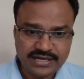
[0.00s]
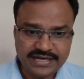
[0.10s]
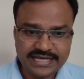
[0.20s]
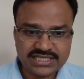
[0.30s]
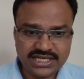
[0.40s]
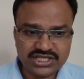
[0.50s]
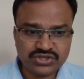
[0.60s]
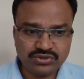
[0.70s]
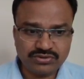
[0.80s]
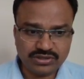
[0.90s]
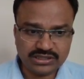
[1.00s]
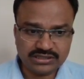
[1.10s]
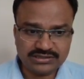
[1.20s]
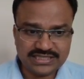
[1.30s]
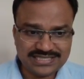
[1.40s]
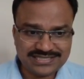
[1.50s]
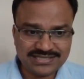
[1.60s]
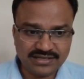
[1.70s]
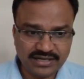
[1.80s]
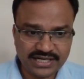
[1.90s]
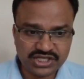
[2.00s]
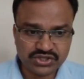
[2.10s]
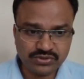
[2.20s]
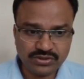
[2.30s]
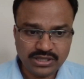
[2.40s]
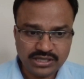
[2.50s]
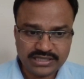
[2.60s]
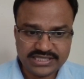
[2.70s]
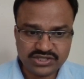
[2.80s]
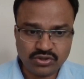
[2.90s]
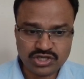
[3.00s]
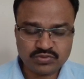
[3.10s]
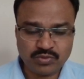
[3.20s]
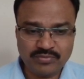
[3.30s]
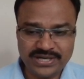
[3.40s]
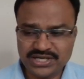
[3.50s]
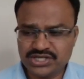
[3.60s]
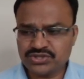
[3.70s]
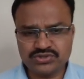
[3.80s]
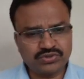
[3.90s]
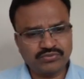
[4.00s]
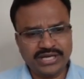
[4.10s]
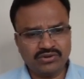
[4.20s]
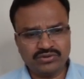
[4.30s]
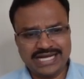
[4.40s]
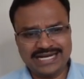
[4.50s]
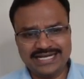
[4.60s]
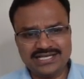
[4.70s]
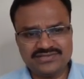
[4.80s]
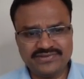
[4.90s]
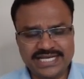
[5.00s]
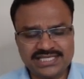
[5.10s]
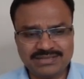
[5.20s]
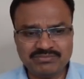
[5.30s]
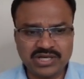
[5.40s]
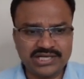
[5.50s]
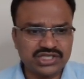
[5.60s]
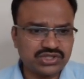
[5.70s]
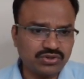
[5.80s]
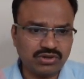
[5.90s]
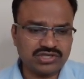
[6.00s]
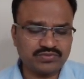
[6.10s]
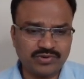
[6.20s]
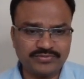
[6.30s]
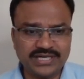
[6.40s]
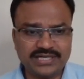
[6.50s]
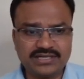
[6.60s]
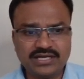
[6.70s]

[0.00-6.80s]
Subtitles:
Next ratio, this is third ratio, that is gross profit ratio. So we know that it is very simple ratio. Gross profit